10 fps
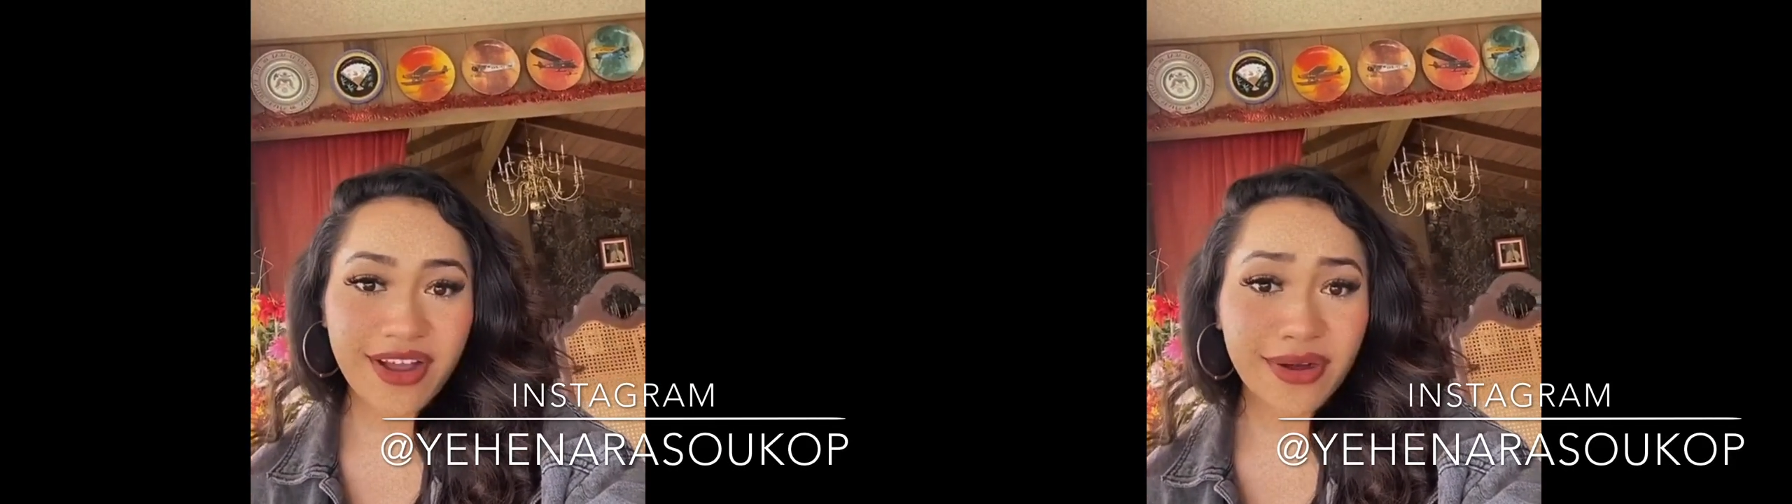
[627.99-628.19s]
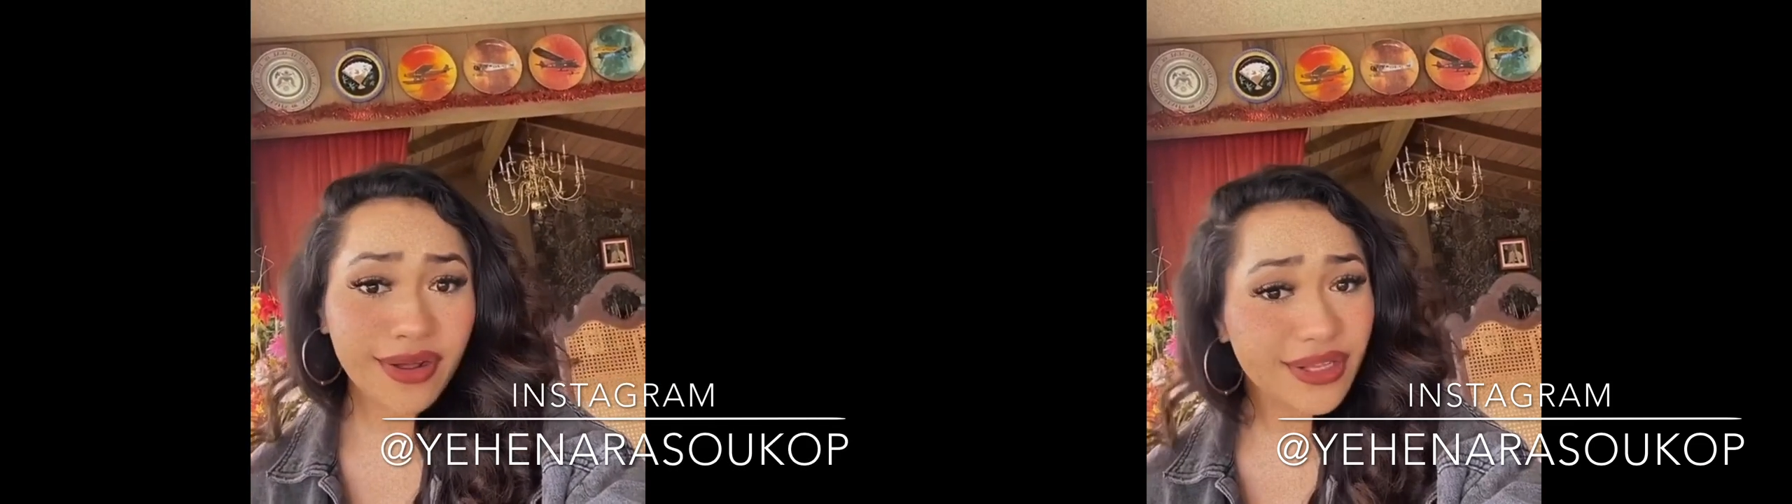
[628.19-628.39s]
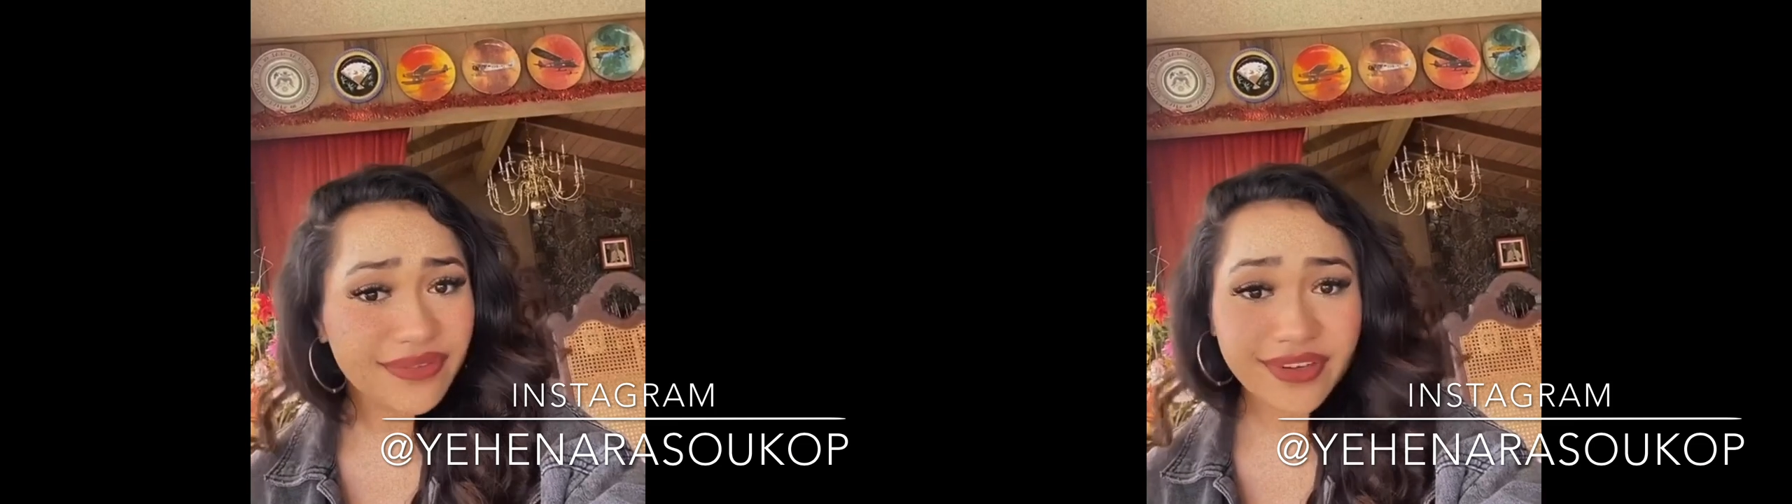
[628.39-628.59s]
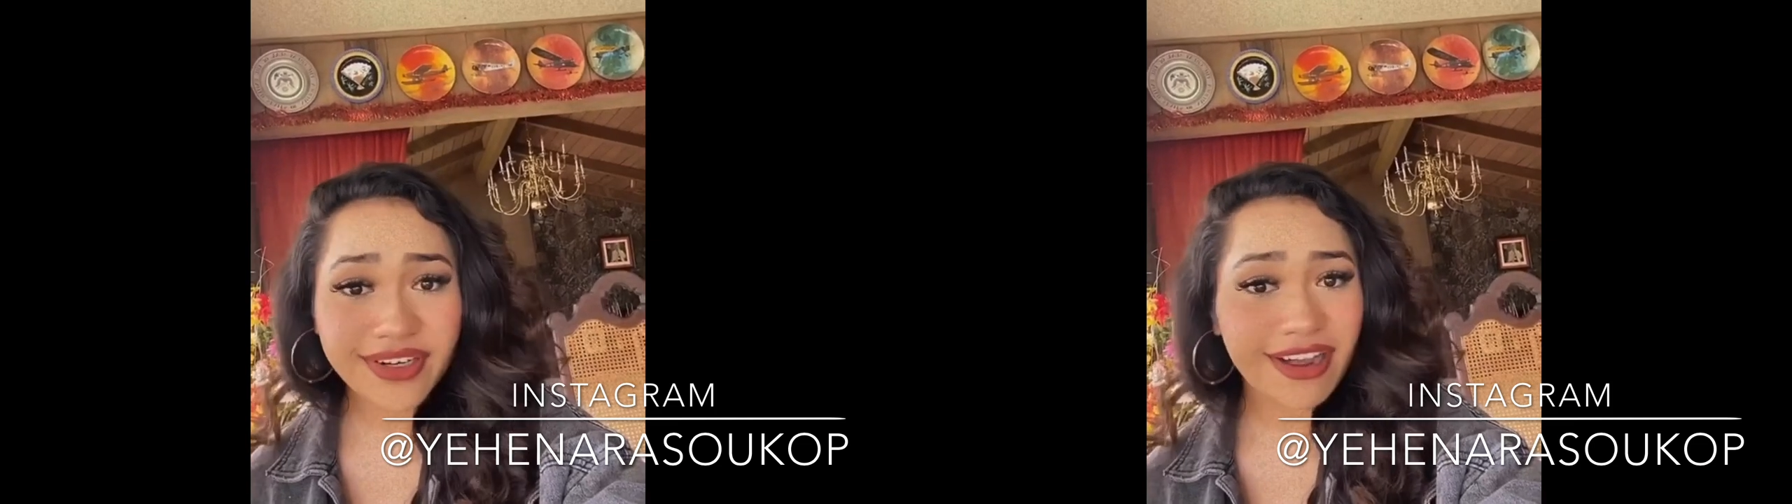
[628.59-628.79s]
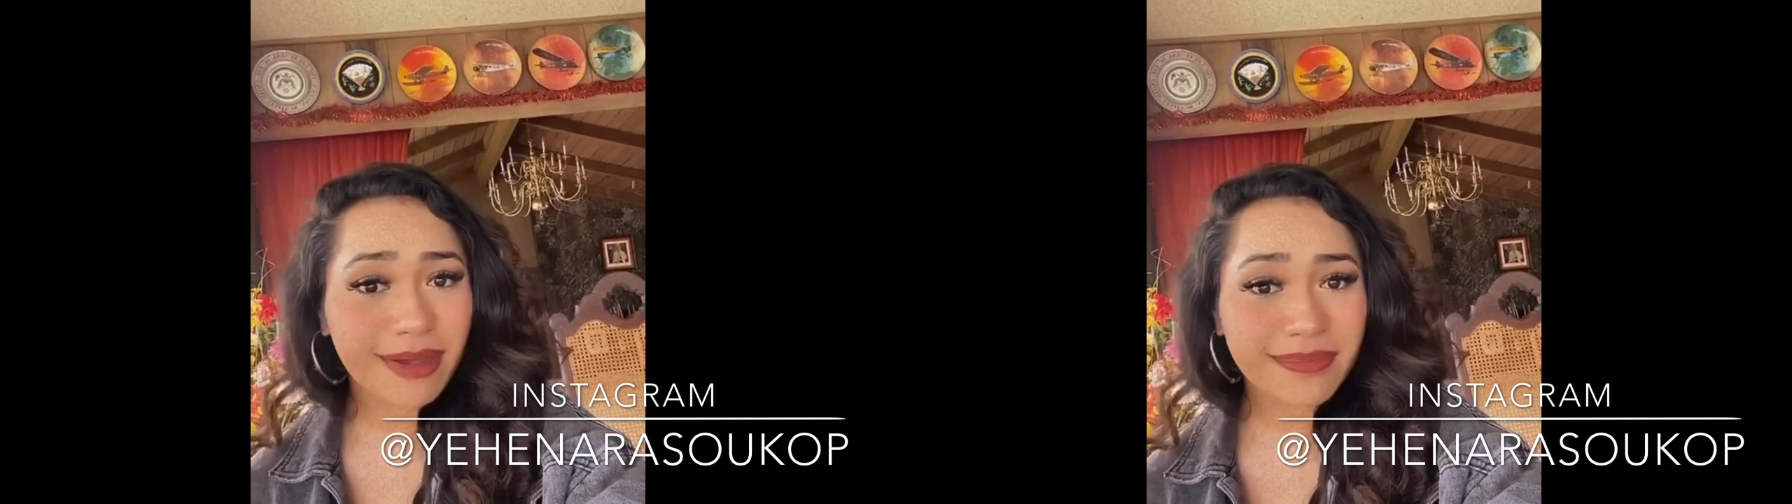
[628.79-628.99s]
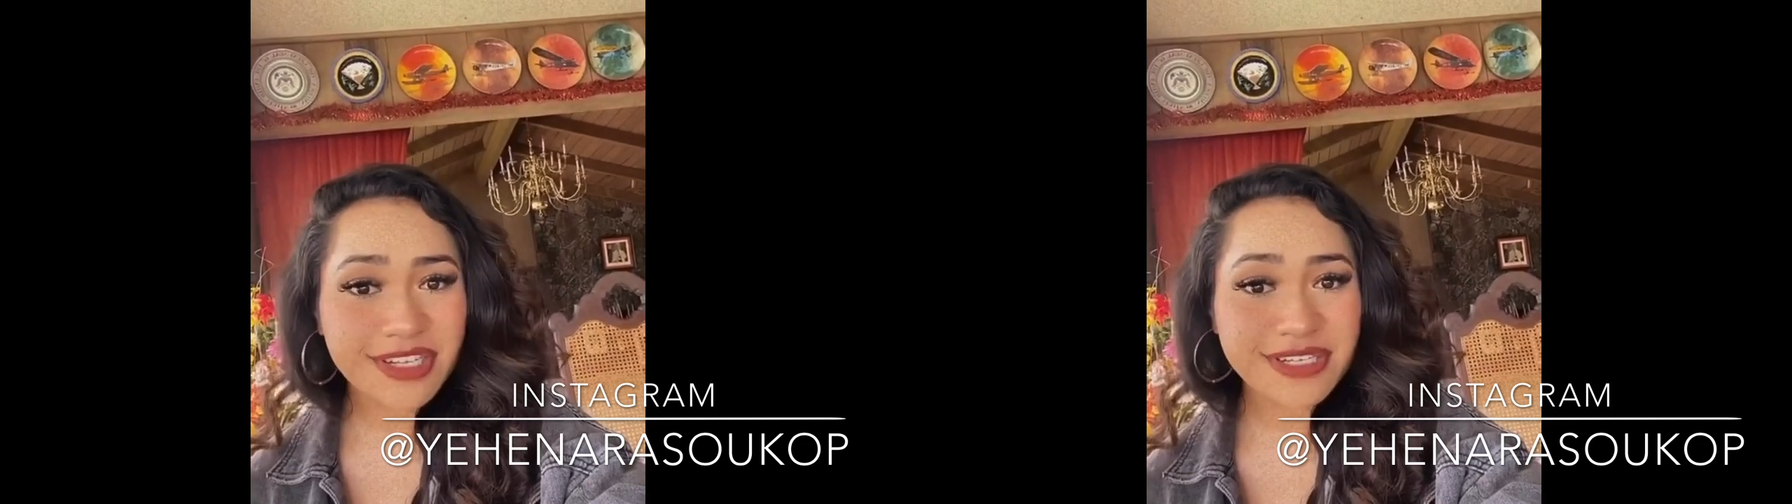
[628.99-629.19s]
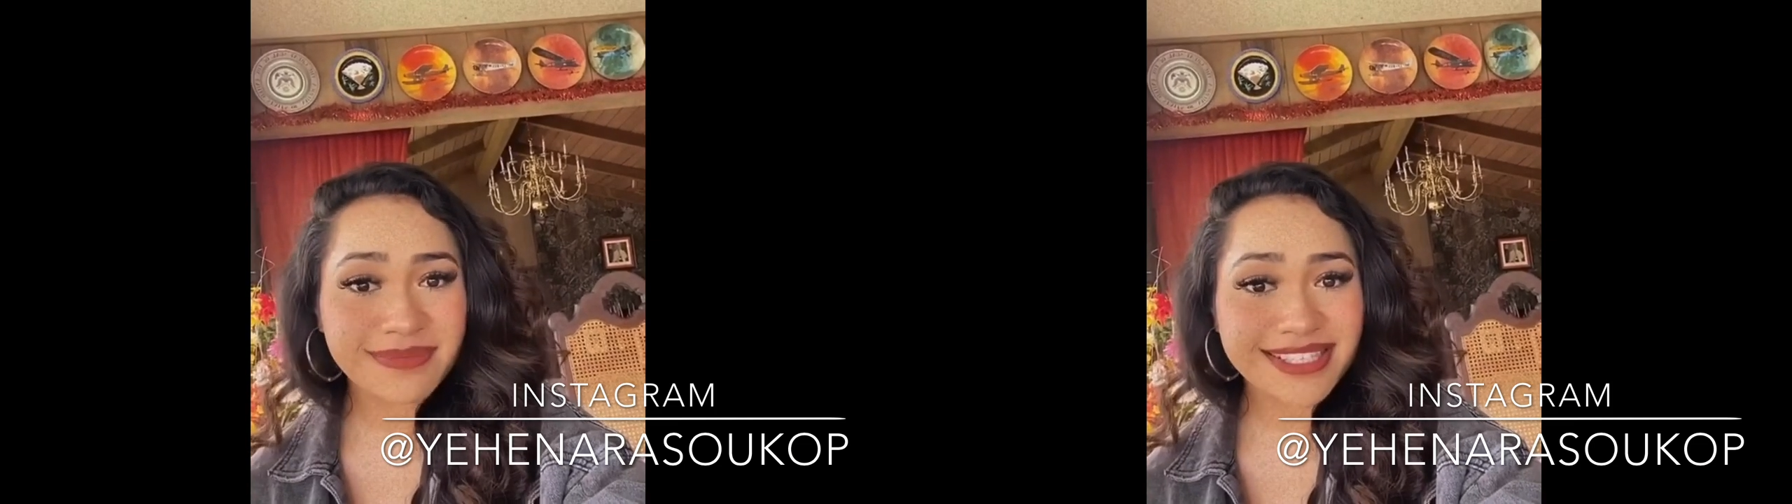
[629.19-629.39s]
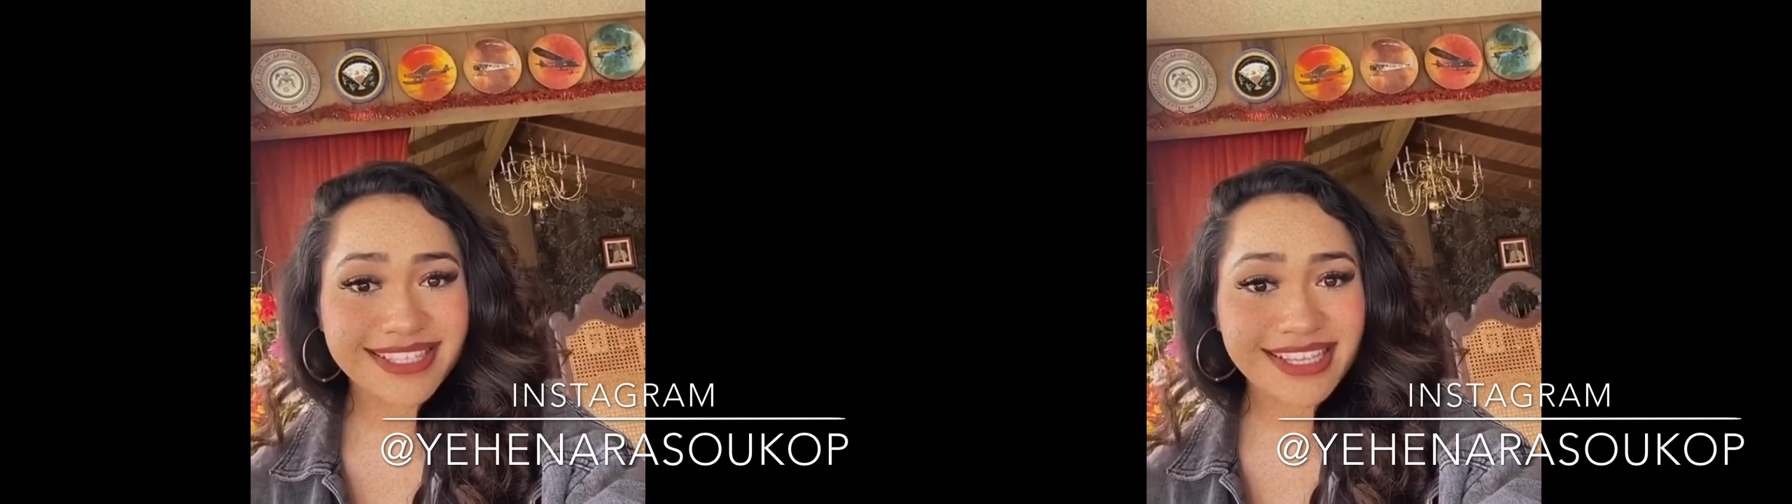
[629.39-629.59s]
all of your accomplishments
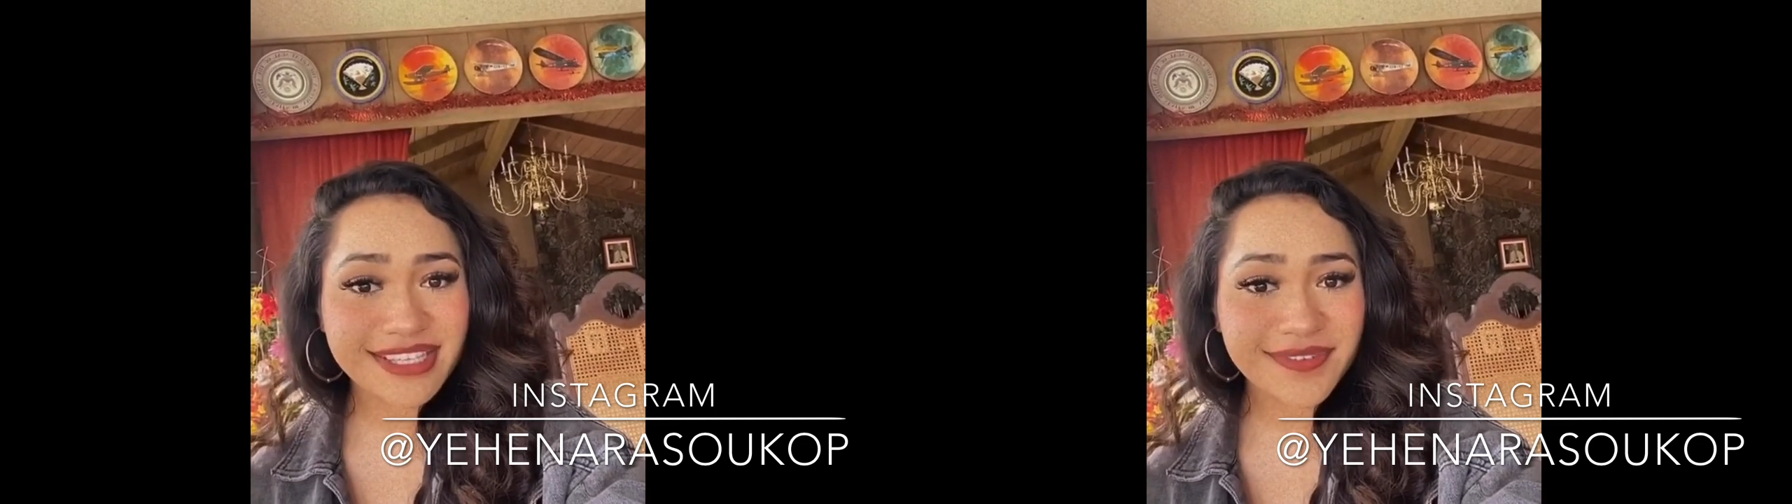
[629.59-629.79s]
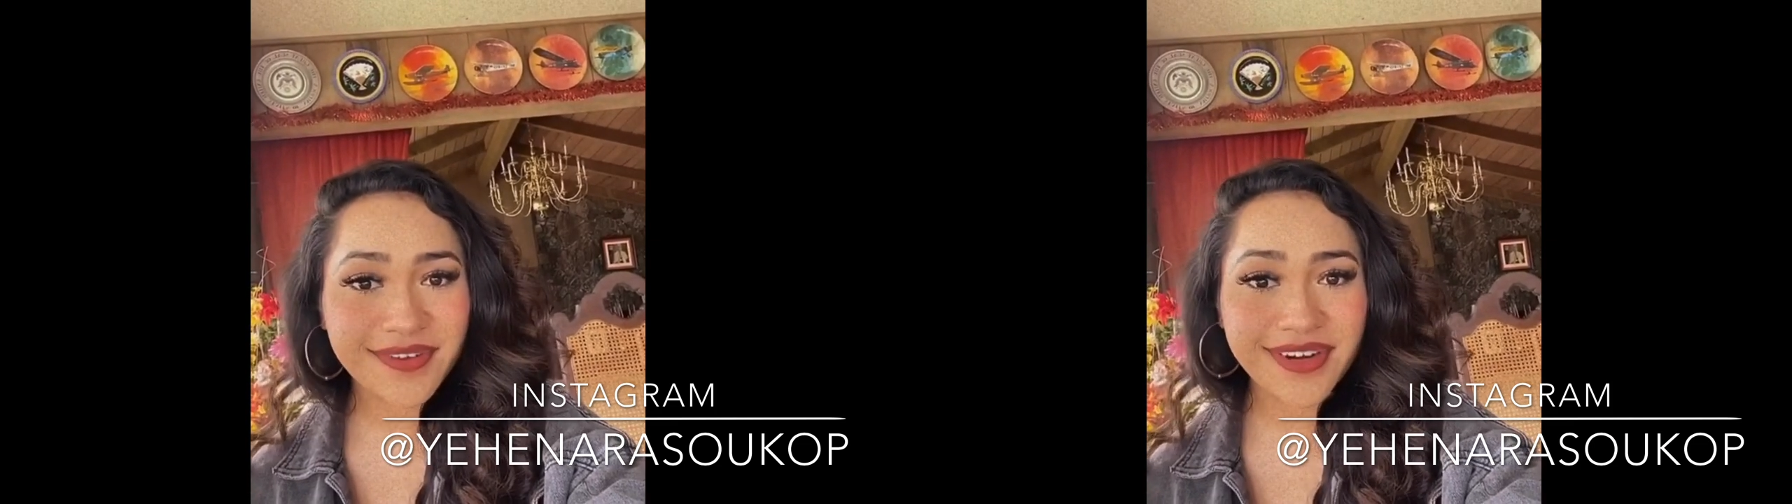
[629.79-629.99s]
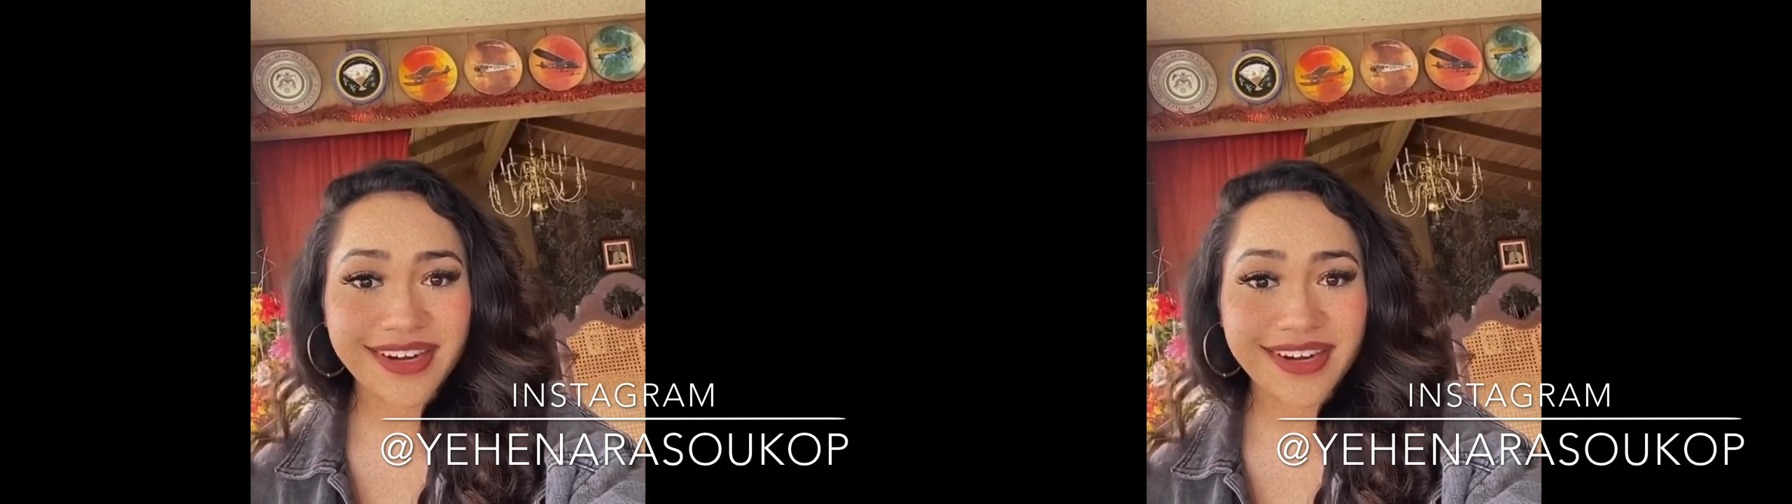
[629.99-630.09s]
thus far